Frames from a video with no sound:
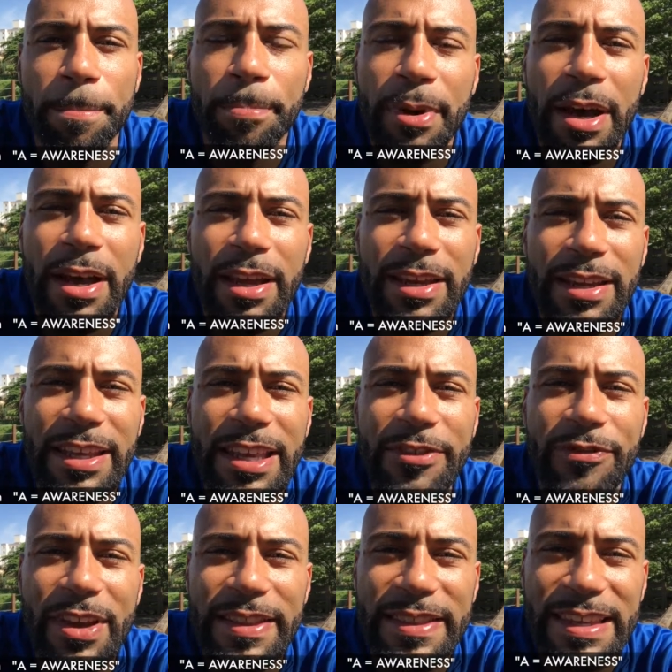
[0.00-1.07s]
But
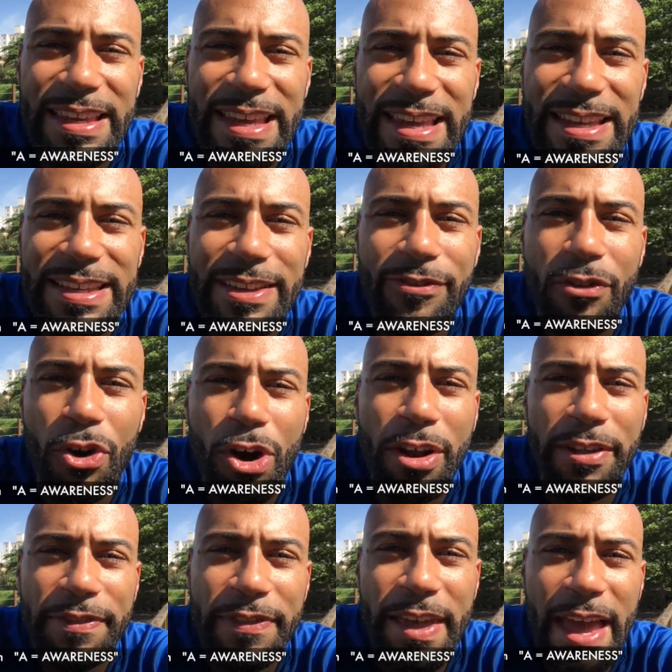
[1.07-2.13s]
if at the end of
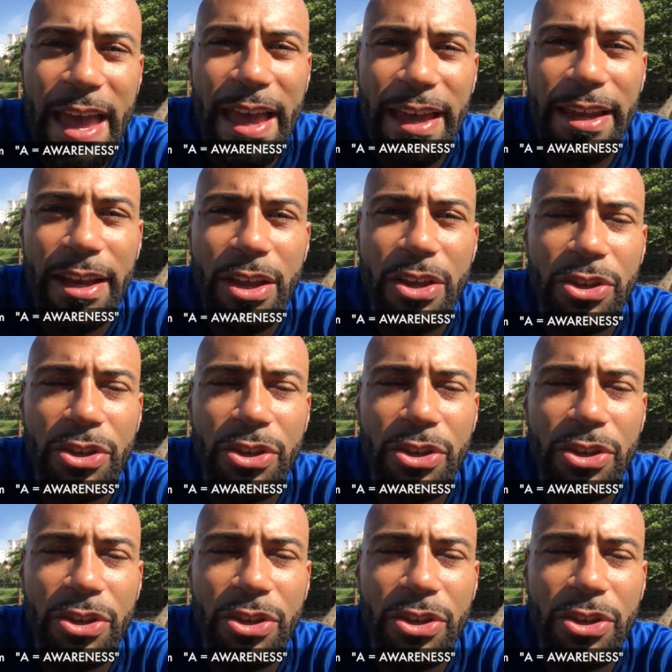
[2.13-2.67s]
all of that,